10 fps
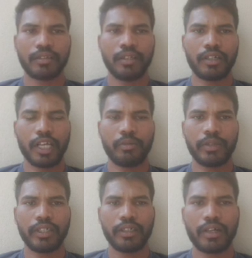
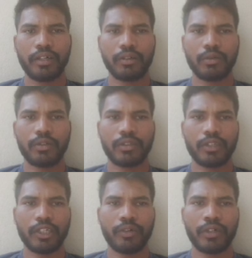liability, and owns
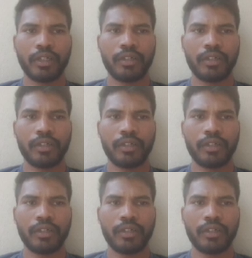equity